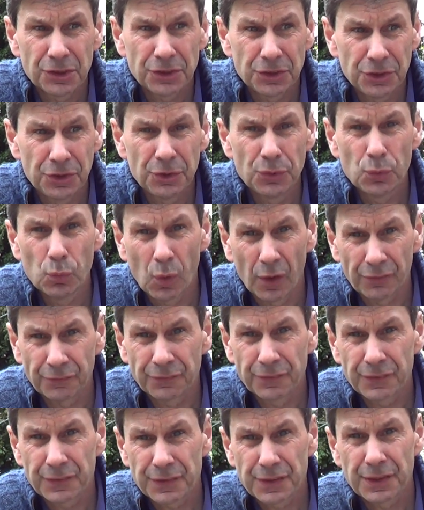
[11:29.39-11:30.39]
you
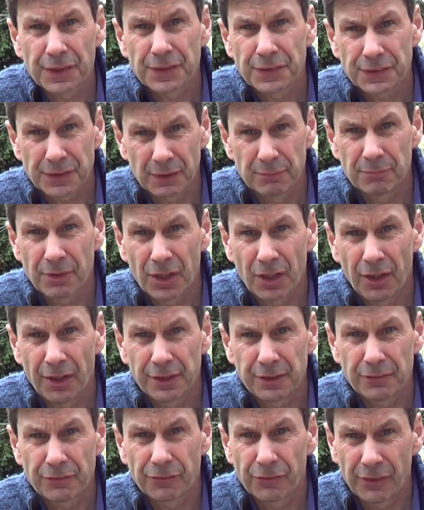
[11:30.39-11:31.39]
want some
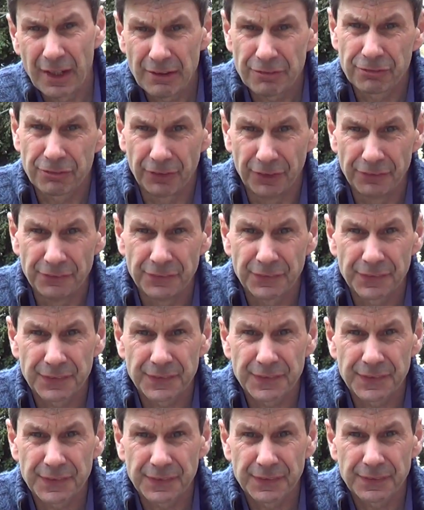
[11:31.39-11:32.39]
kind of
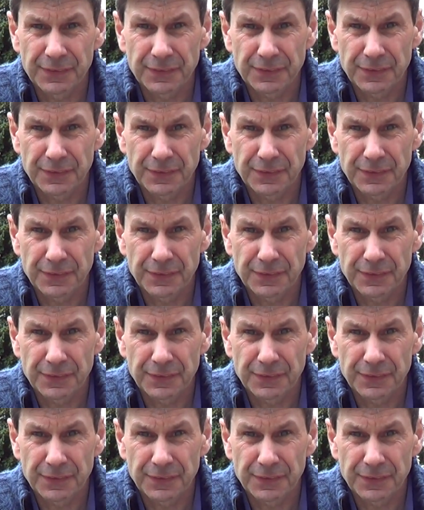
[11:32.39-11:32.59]
reference